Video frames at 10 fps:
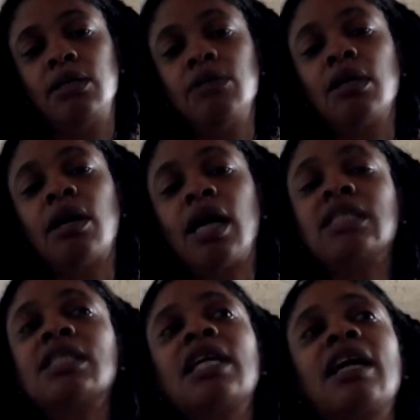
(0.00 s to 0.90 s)

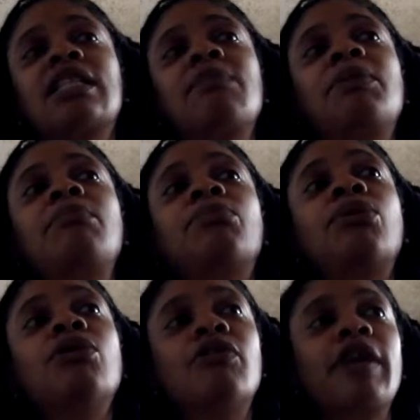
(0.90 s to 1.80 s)
I shouldn't have to be
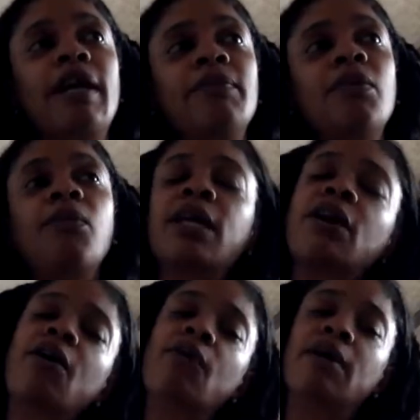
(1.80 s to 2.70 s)
programmed the
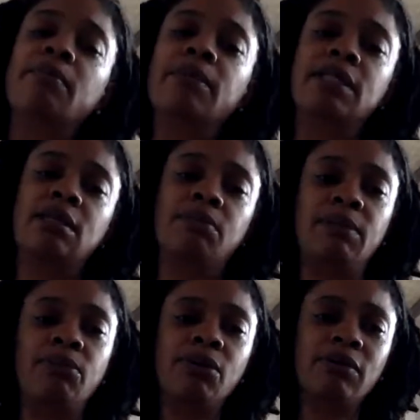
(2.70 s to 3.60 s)
way y'all want me to
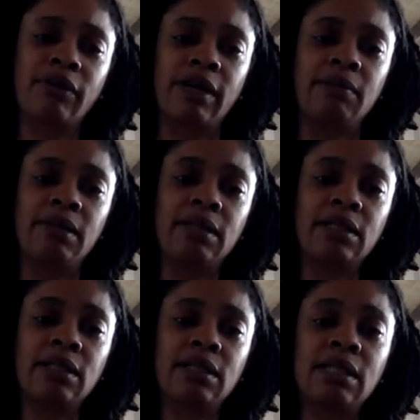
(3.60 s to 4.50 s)
be programmed.
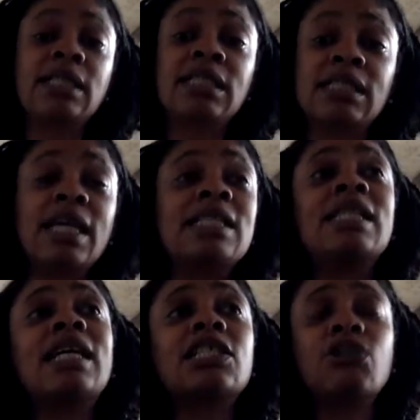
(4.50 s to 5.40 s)
That's
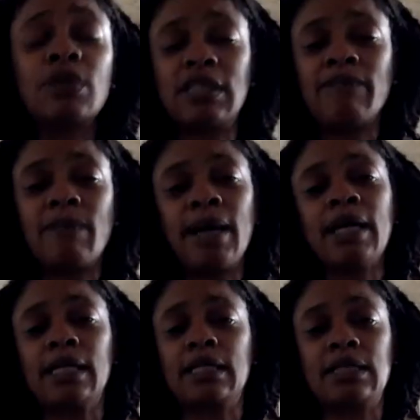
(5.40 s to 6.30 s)
not a choice of mine.